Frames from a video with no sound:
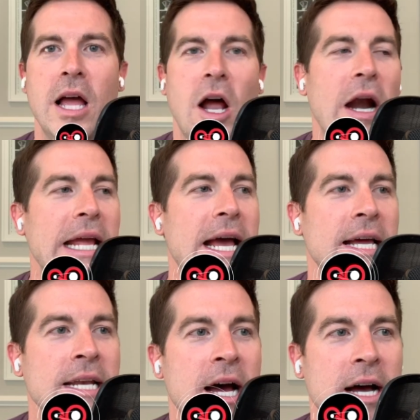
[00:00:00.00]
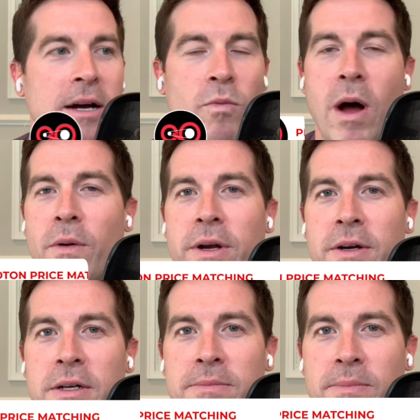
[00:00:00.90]
All right, yeah, and uh, while we
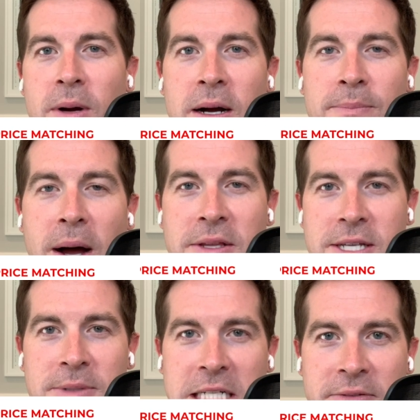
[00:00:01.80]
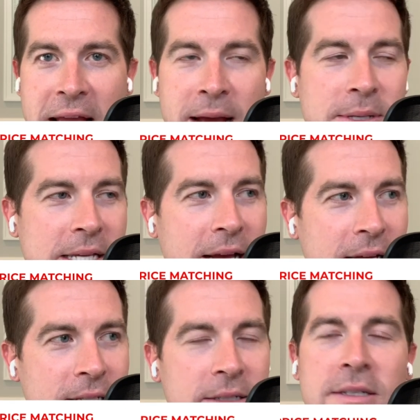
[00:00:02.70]
were uh, on the subject of
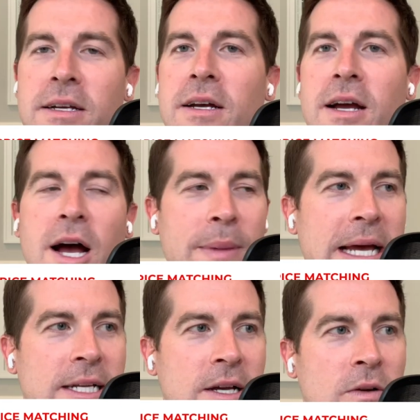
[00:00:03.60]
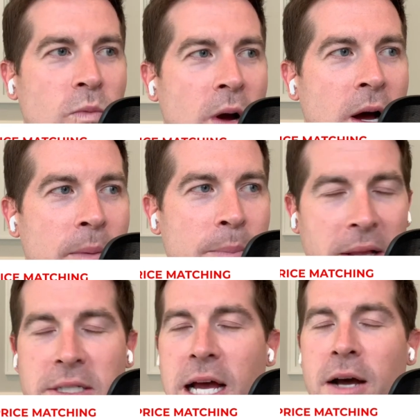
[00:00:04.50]
Amazon, Amanda, uh,
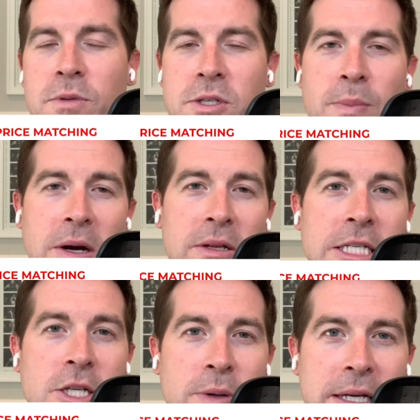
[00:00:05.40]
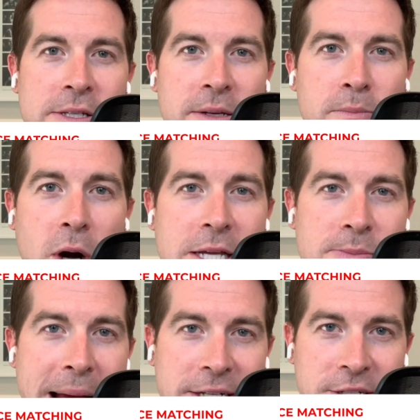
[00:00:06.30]
Peloton was apparently doing some price
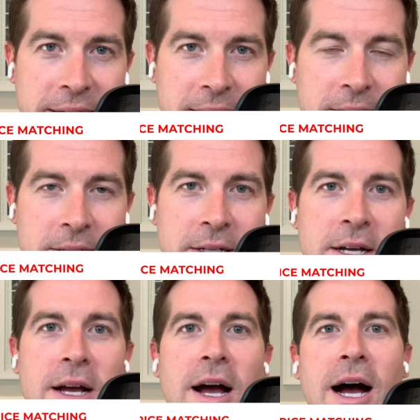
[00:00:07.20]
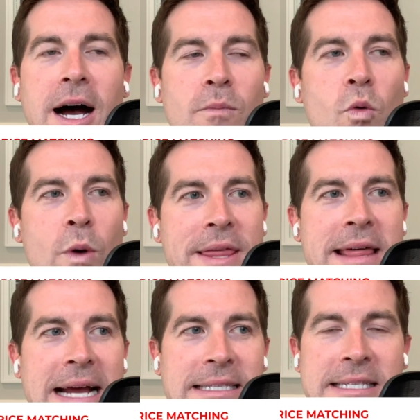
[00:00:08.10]
matching um, with
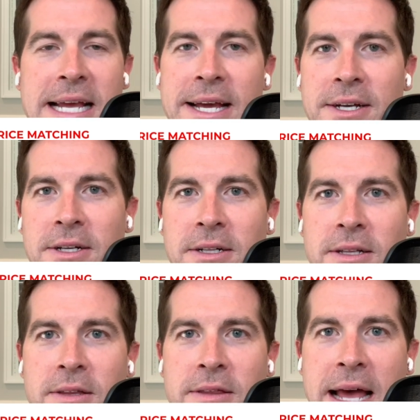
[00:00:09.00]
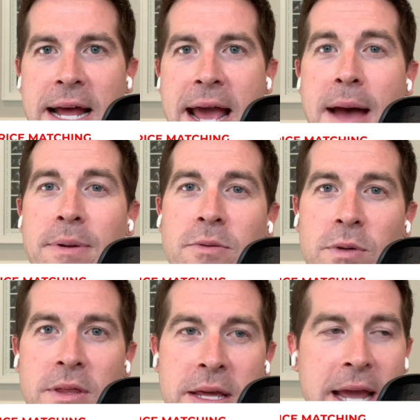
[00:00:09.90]
that sale that happened
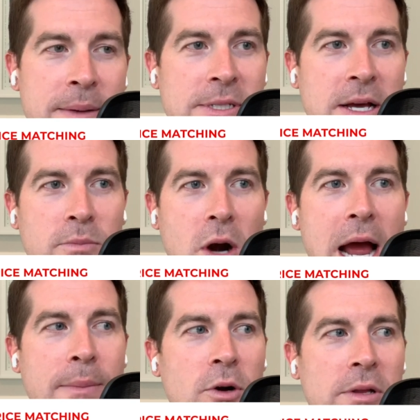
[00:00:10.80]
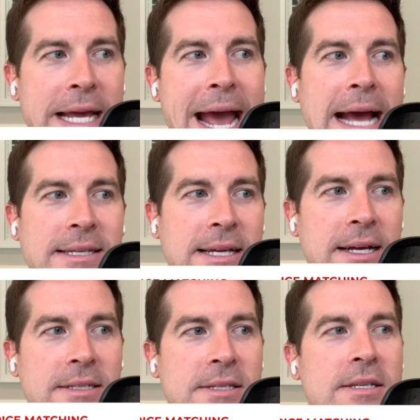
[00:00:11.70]
with the Amazon Prime early
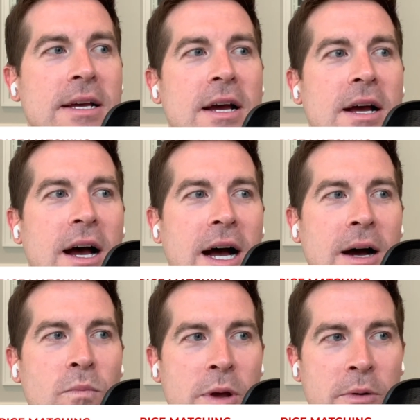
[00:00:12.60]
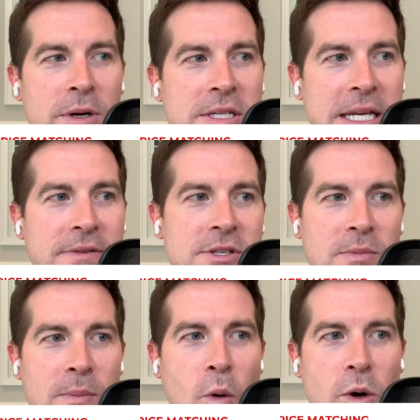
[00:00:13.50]
access. Um, we received some
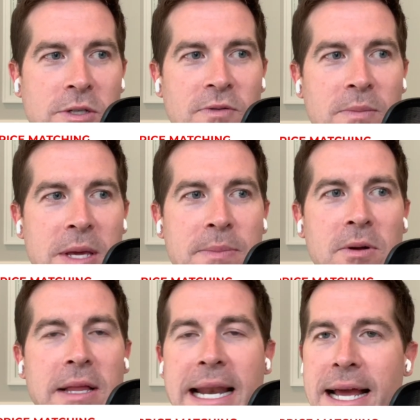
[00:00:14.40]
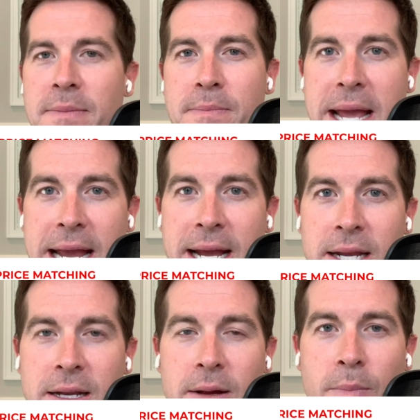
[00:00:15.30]
reports from people that had
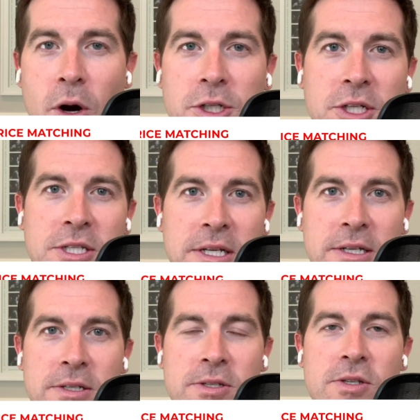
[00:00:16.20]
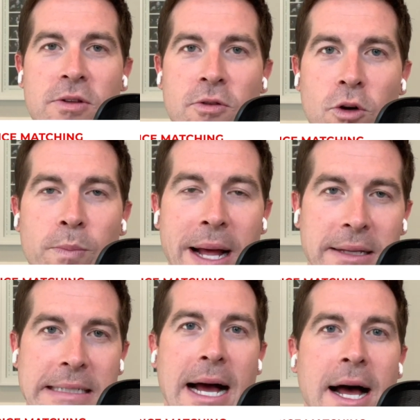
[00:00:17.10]
made purchases through
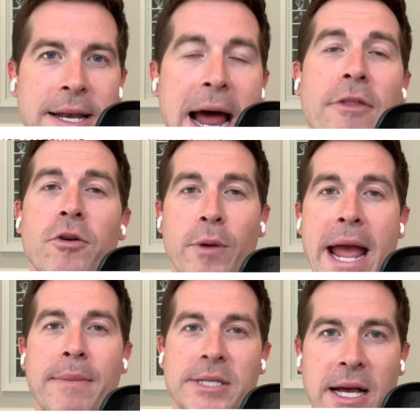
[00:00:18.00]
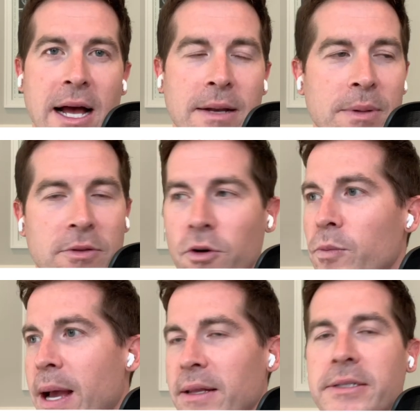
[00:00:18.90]
Peloton, not through Amazon, but through
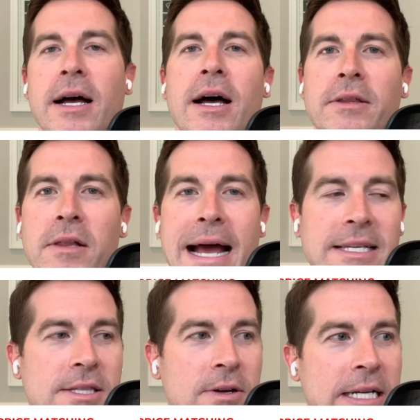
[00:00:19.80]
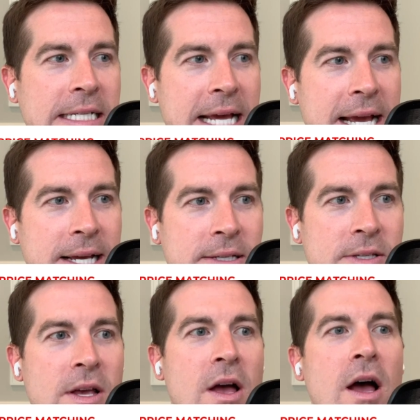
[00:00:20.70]
Peloton the last 30
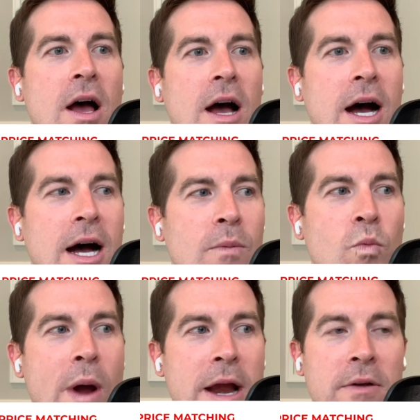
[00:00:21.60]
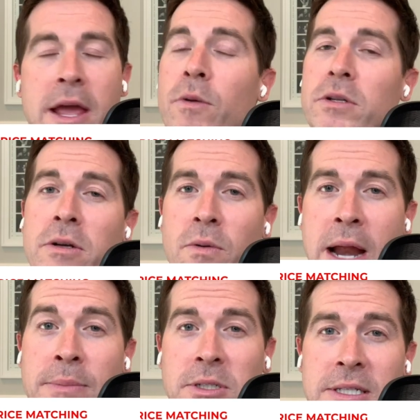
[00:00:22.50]
days, um, where they were
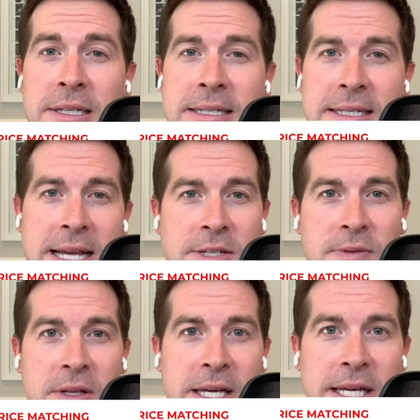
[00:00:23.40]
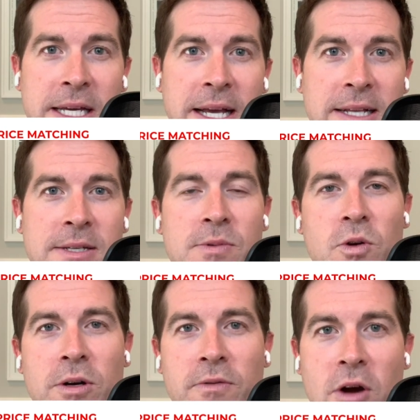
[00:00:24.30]
able to successfully get some
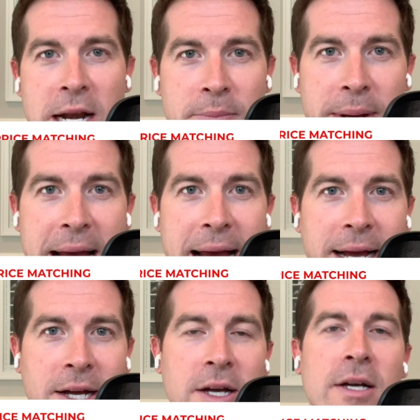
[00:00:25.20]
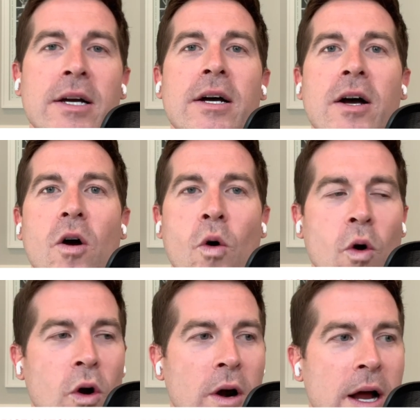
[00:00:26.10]
sort of credit back
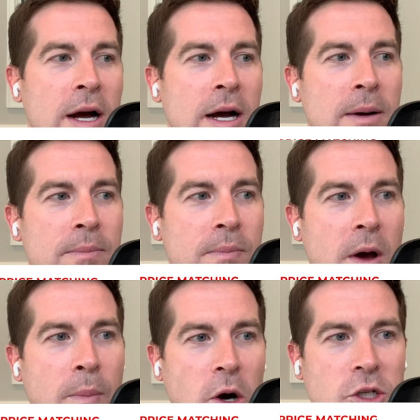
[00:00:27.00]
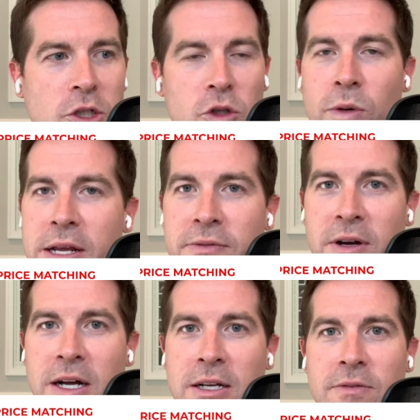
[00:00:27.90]
or um, a partial
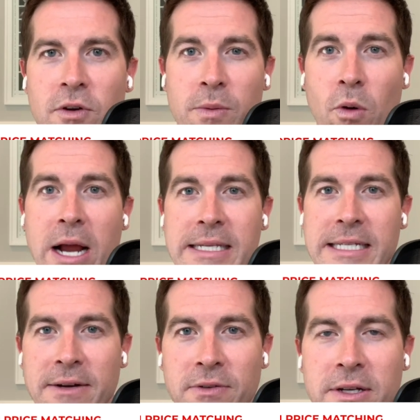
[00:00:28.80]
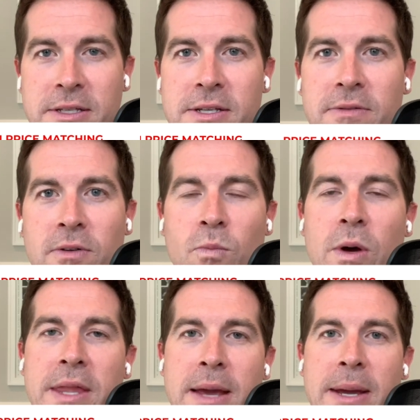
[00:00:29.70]
refund for the price difference from
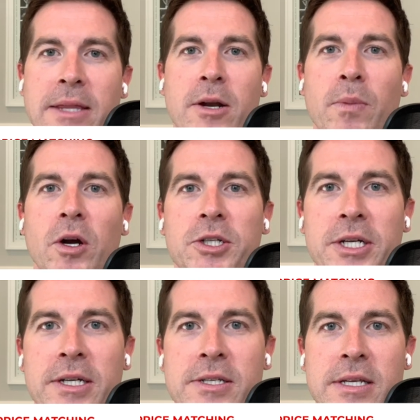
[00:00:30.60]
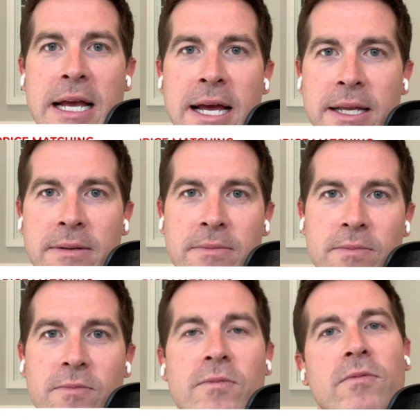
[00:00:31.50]
when they made their purchase and
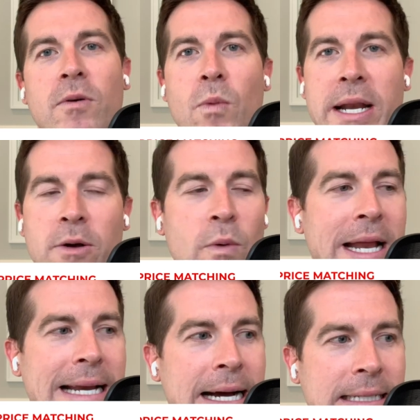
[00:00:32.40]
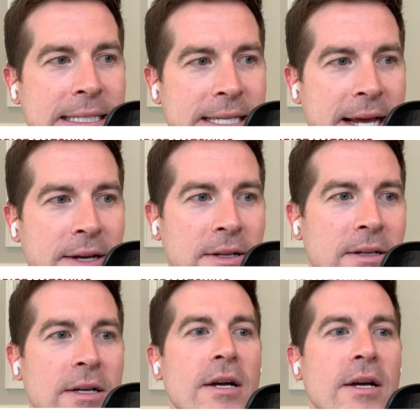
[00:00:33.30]
from when it went on sale.